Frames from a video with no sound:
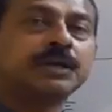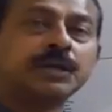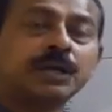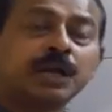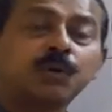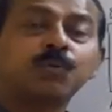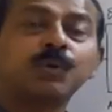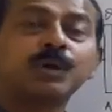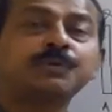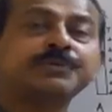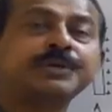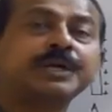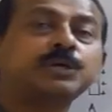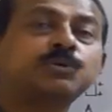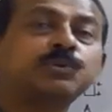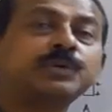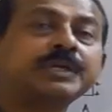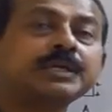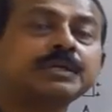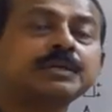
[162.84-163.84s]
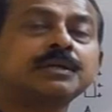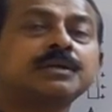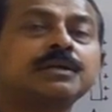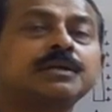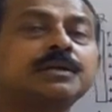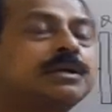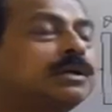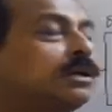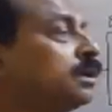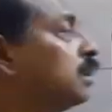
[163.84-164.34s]
Now what we are doing?
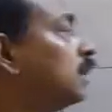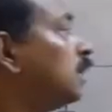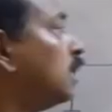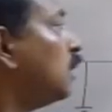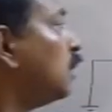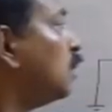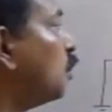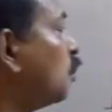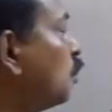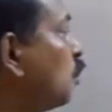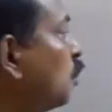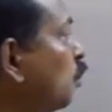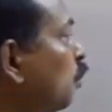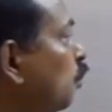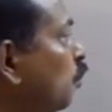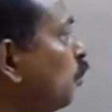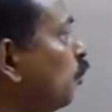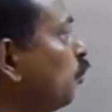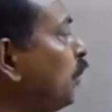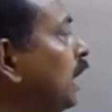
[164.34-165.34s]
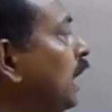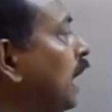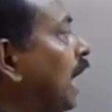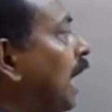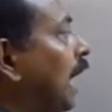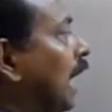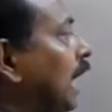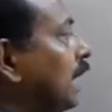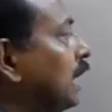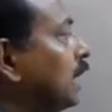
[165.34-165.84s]

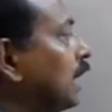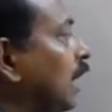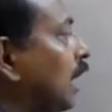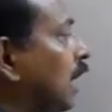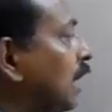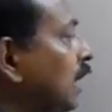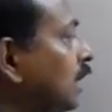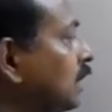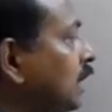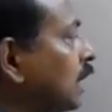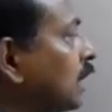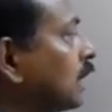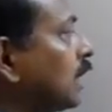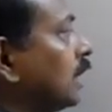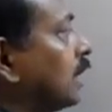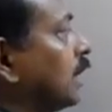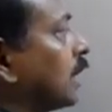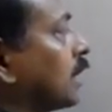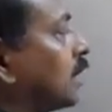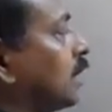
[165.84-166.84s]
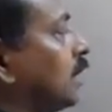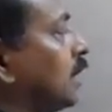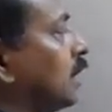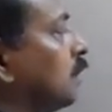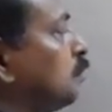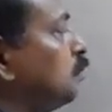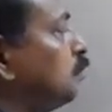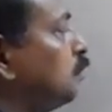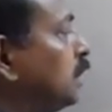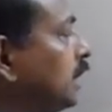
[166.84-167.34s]
We add another
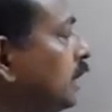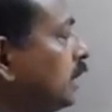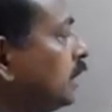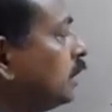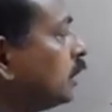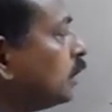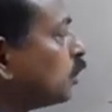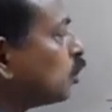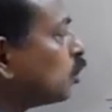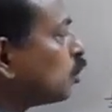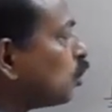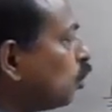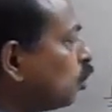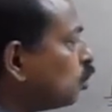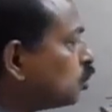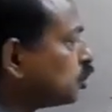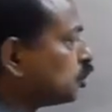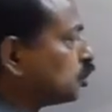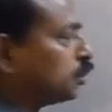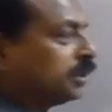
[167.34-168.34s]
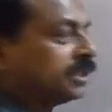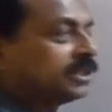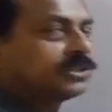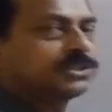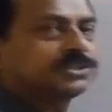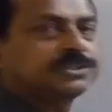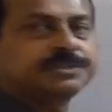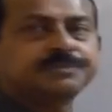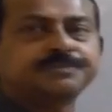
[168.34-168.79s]
conductor B close to it.